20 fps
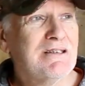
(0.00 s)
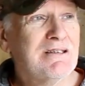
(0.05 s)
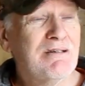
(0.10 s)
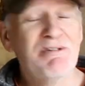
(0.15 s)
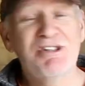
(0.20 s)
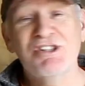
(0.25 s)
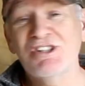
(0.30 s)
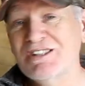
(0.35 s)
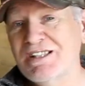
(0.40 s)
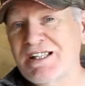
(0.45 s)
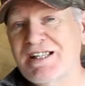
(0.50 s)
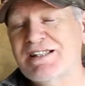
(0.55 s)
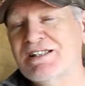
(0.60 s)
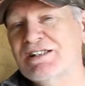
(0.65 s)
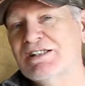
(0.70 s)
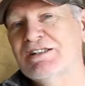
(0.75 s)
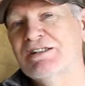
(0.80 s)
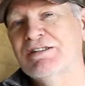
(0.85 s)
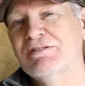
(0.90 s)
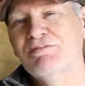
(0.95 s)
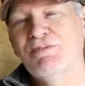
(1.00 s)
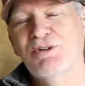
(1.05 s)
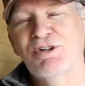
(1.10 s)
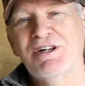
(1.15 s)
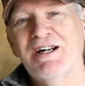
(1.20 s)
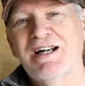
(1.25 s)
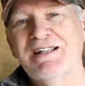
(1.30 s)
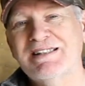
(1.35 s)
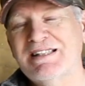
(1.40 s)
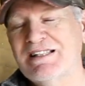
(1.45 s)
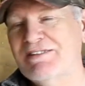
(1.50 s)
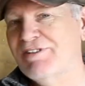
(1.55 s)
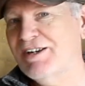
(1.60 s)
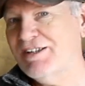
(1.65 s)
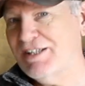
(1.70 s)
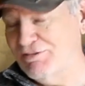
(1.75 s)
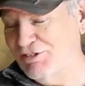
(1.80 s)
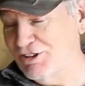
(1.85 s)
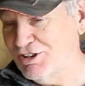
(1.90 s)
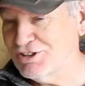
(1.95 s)
which I did, but I did it
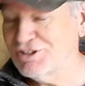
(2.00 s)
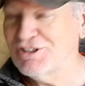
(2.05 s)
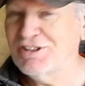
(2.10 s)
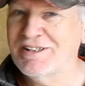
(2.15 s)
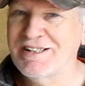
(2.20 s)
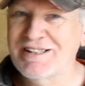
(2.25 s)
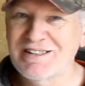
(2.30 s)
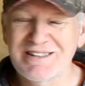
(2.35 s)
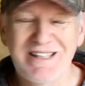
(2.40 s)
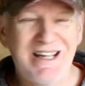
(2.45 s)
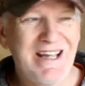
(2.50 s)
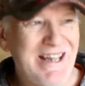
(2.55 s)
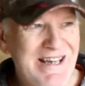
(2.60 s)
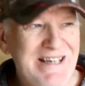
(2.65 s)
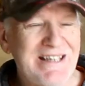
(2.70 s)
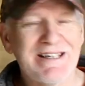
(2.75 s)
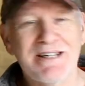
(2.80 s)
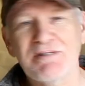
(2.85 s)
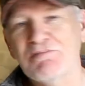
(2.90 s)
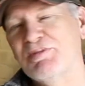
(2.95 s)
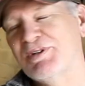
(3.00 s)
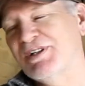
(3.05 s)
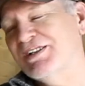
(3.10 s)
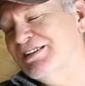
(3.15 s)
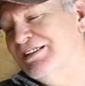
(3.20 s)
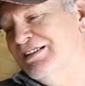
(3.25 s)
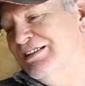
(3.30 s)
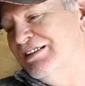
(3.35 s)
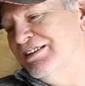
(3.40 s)
very reluctantly because I hate camping.